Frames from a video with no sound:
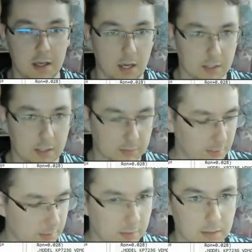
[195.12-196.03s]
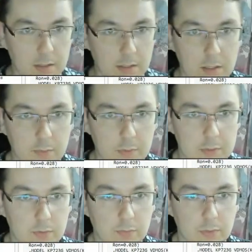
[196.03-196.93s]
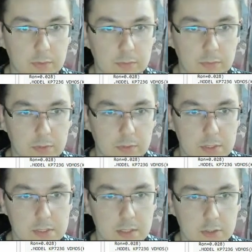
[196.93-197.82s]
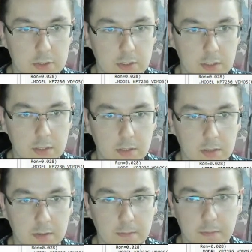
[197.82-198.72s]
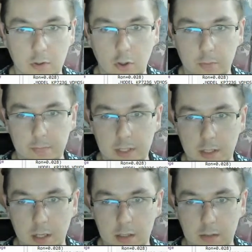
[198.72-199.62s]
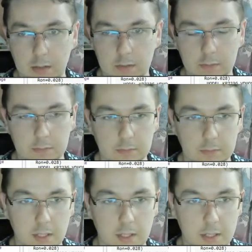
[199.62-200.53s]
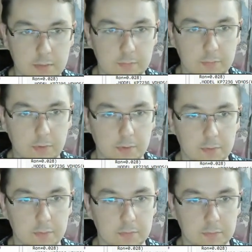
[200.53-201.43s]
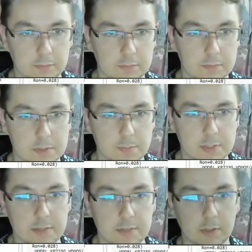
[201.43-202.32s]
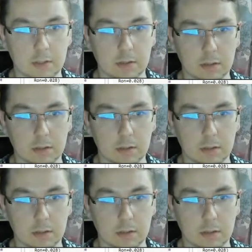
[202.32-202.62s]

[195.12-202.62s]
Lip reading: And then what you want to do is actually copy a line for specific